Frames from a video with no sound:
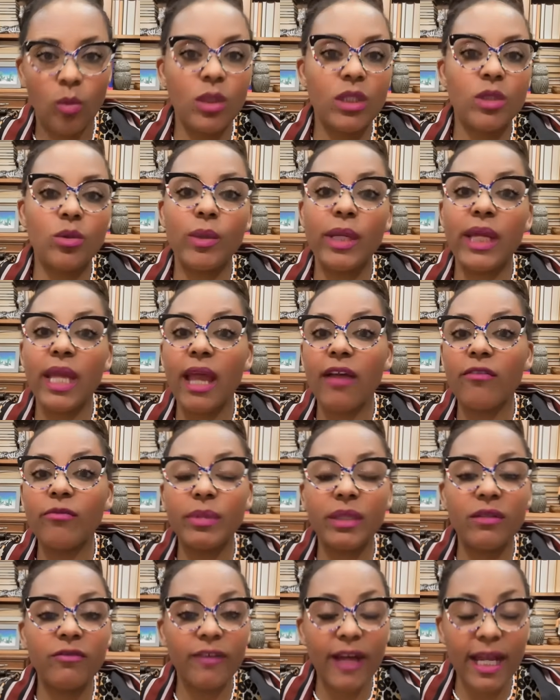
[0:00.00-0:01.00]
Would we
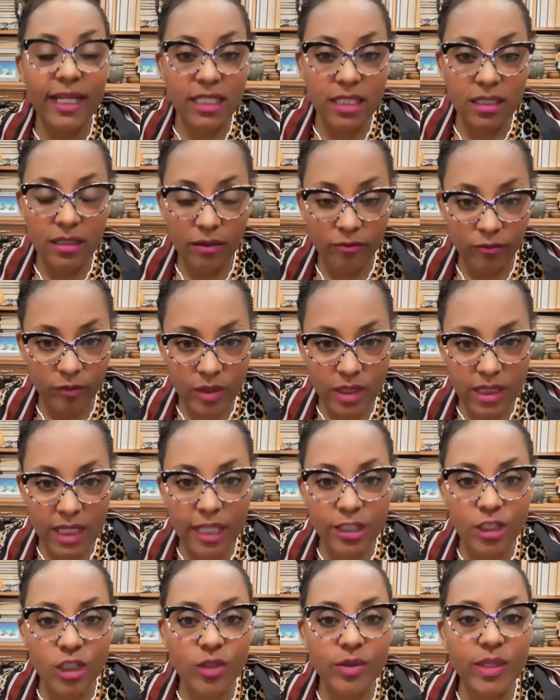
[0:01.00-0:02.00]
have been fighting them for
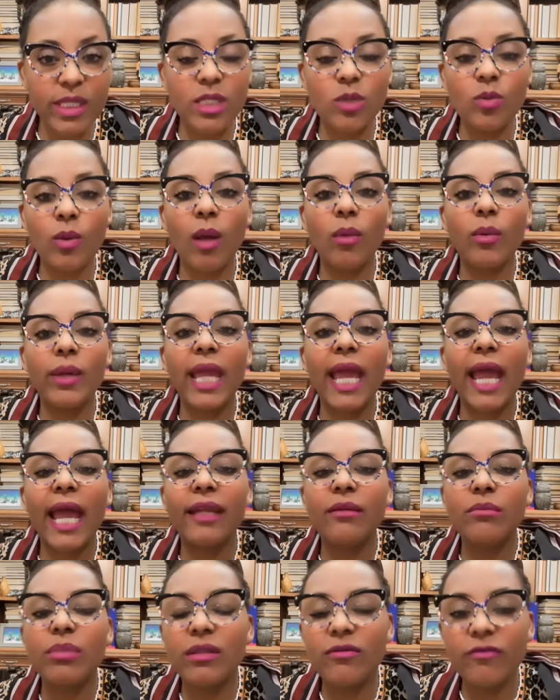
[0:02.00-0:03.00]
centuries? Well, we
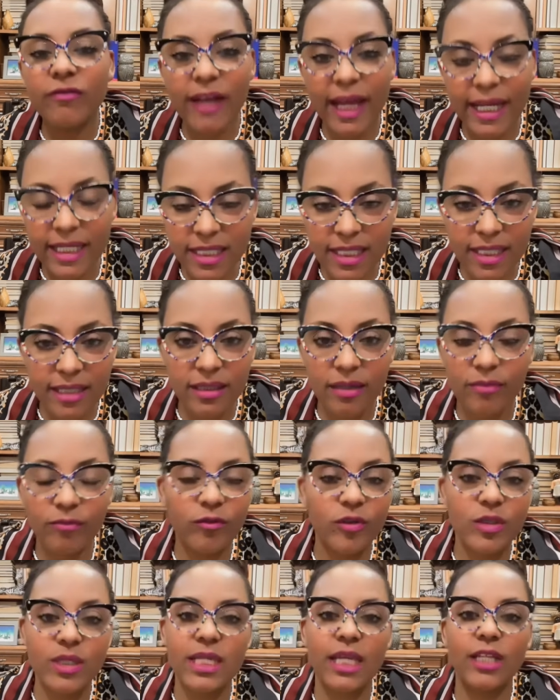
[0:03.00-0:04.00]
had been fighting
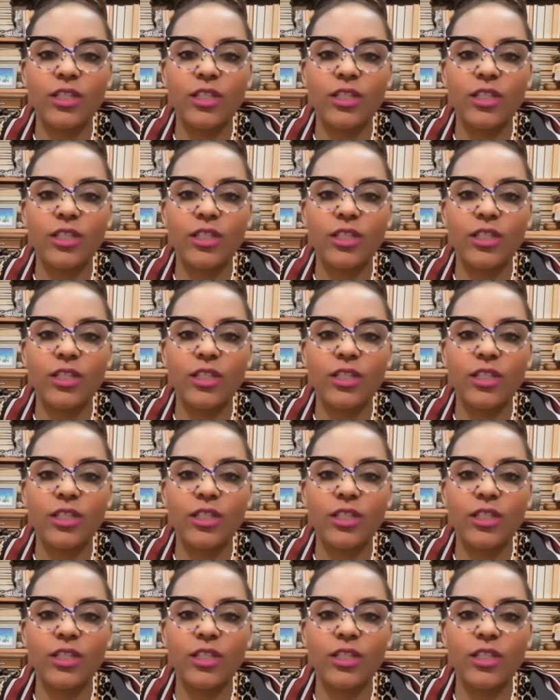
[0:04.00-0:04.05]
them for